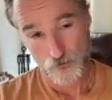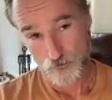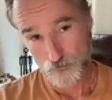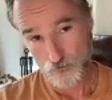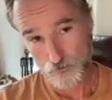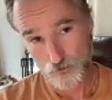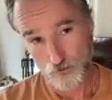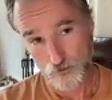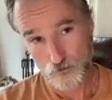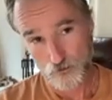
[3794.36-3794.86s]

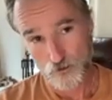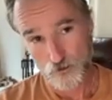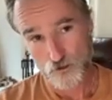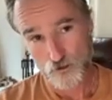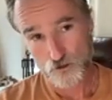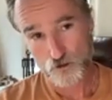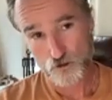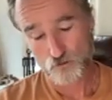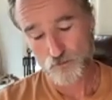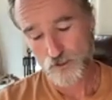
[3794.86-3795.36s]
Yeah.
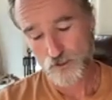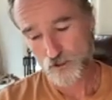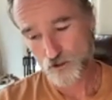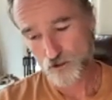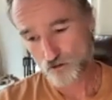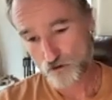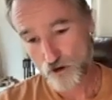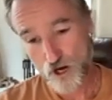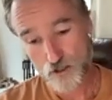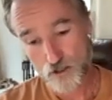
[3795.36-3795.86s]
So being
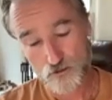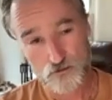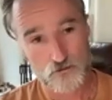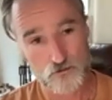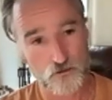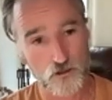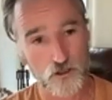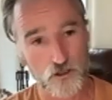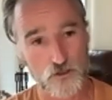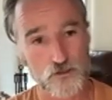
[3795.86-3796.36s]
drugged
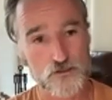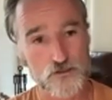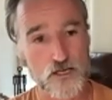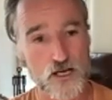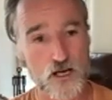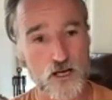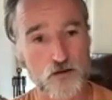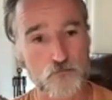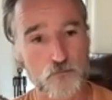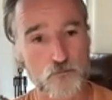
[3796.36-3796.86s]
all the
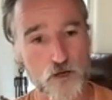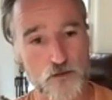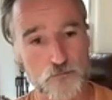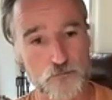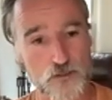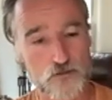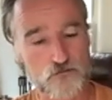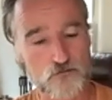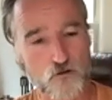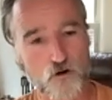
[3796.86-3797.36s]
time by
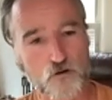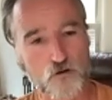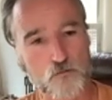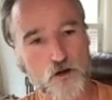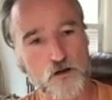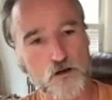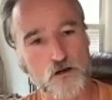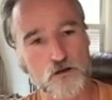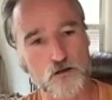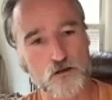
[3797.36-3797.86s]
big
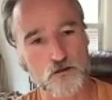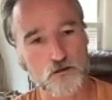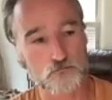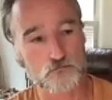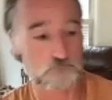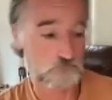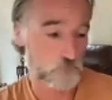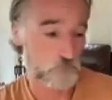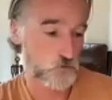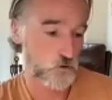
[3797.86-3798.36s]
pharma,
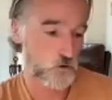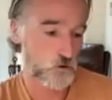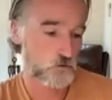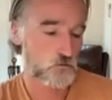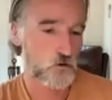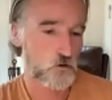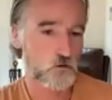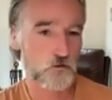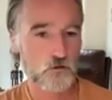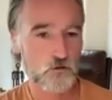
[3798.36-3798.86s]

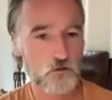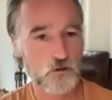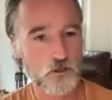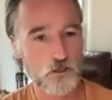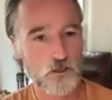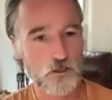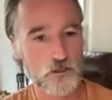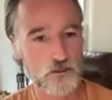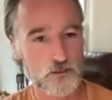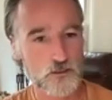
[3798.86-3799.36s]
normal.
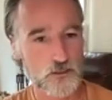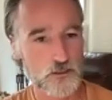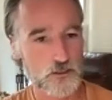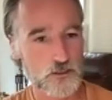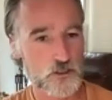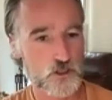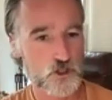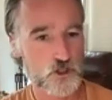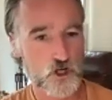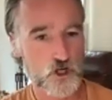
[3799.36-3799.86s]

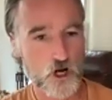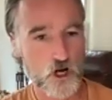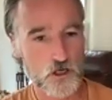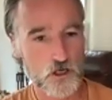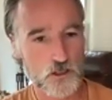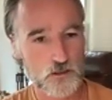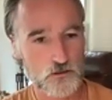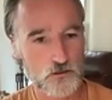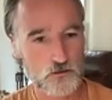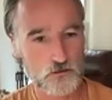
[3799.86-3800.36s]
Eating
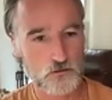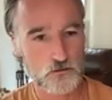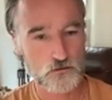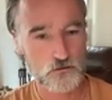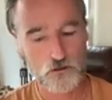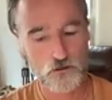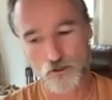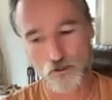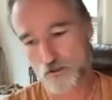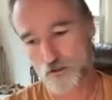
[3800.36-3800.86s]
junk,
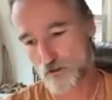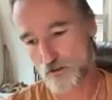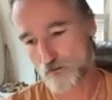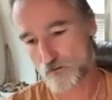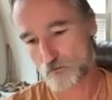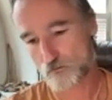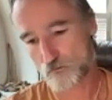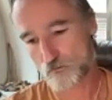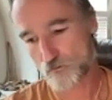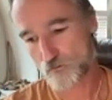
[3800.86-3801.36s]
going
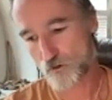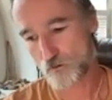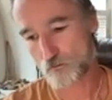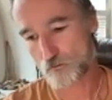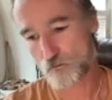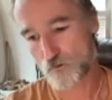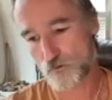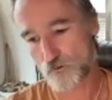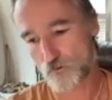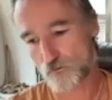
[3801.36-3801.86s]
to
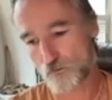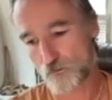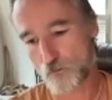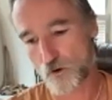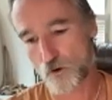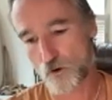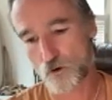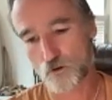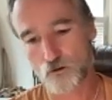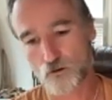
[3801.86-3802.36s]
the
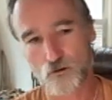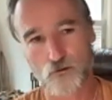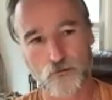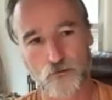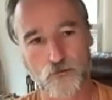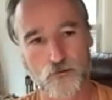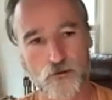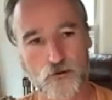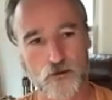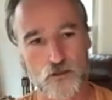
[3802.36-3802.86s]
mall,
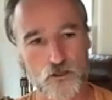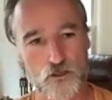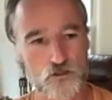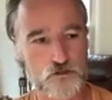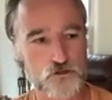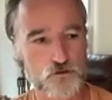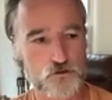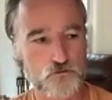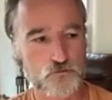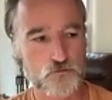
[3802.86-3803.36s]

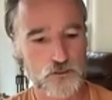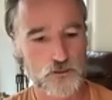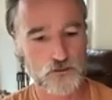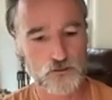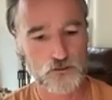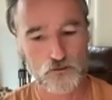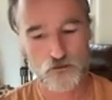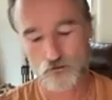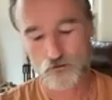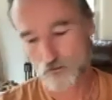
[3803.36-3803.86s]

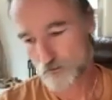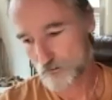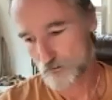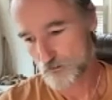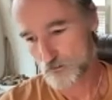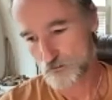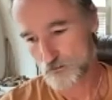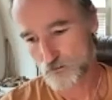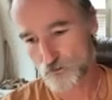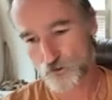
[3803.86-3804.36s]
consuming,
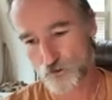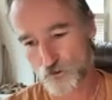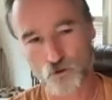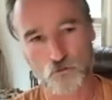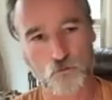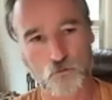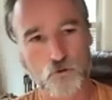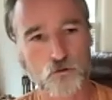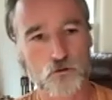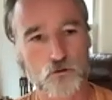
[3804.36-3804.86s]

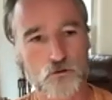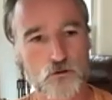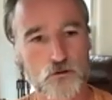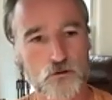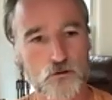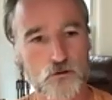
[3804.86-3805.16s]
normal.